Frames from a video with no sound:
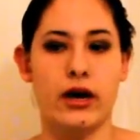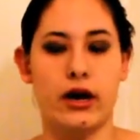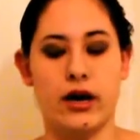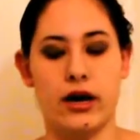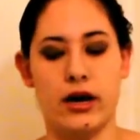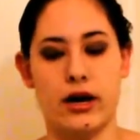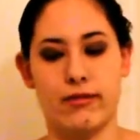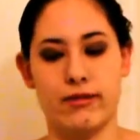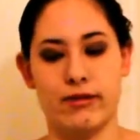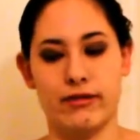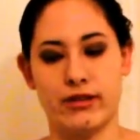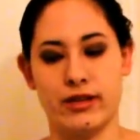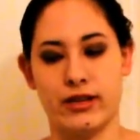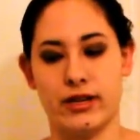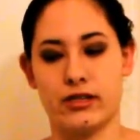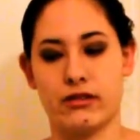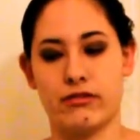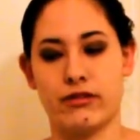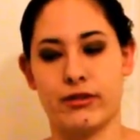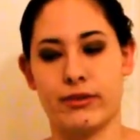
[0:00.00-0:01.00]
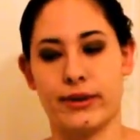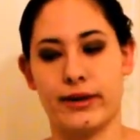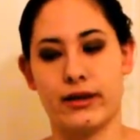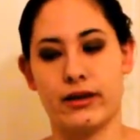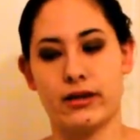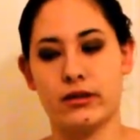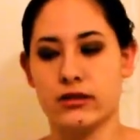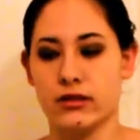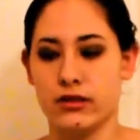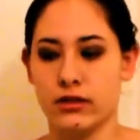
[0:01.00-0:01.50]
over the next few
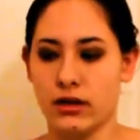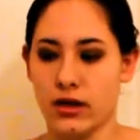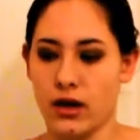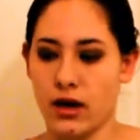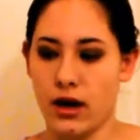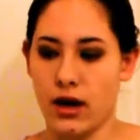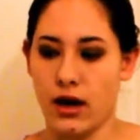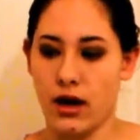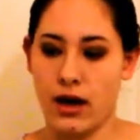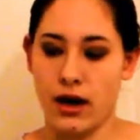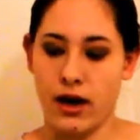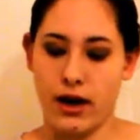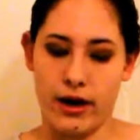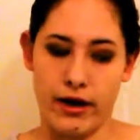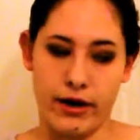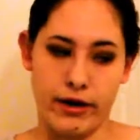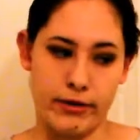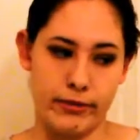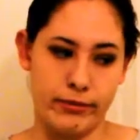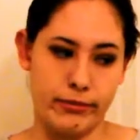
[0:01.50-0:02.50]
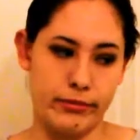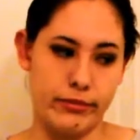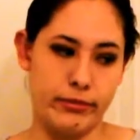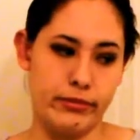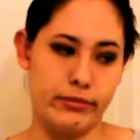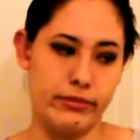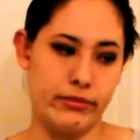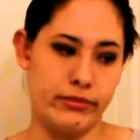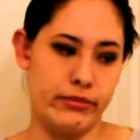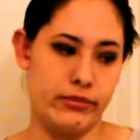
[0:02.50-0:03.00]
weeks.
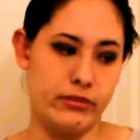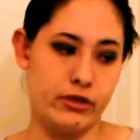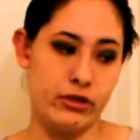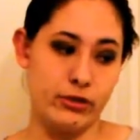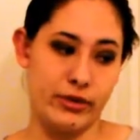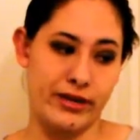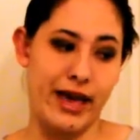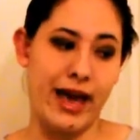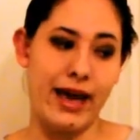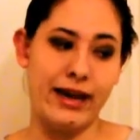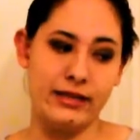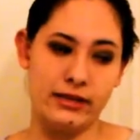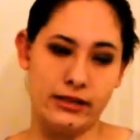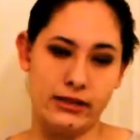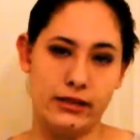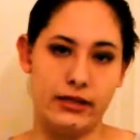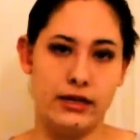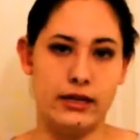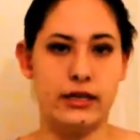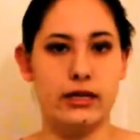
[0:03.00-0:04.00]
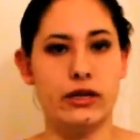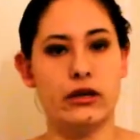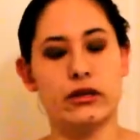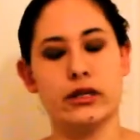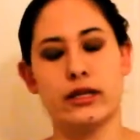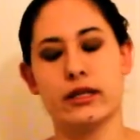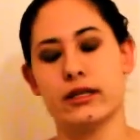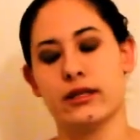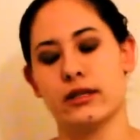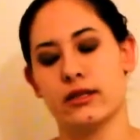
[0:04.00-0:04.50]
Do a case study on
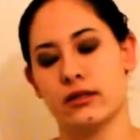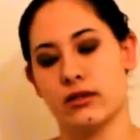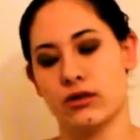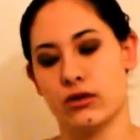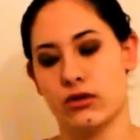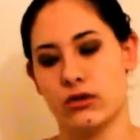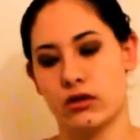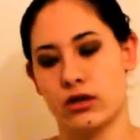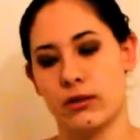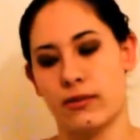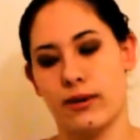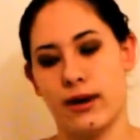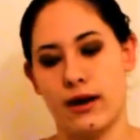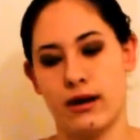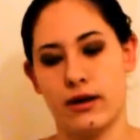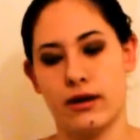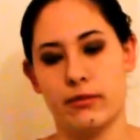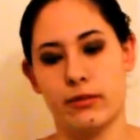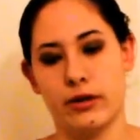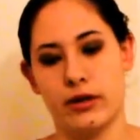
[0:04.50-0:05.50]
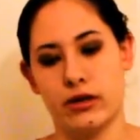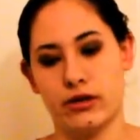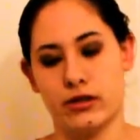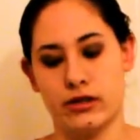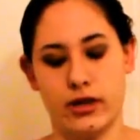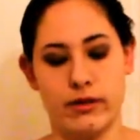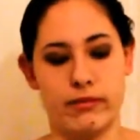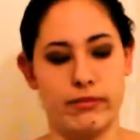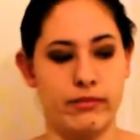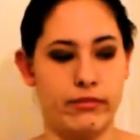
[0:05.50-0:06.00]
it and talk about it, because
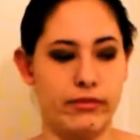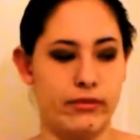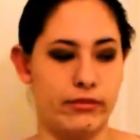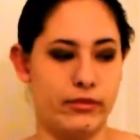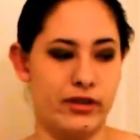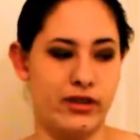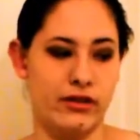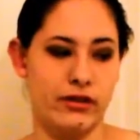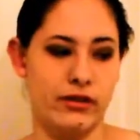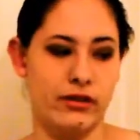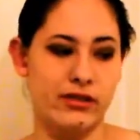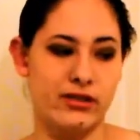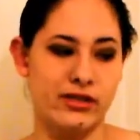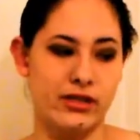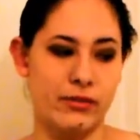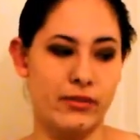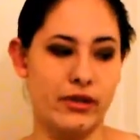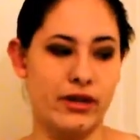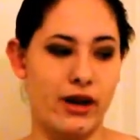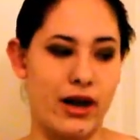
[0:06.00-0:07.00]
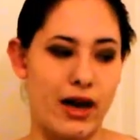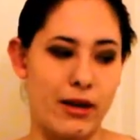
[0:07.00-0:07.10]
you know, it's something I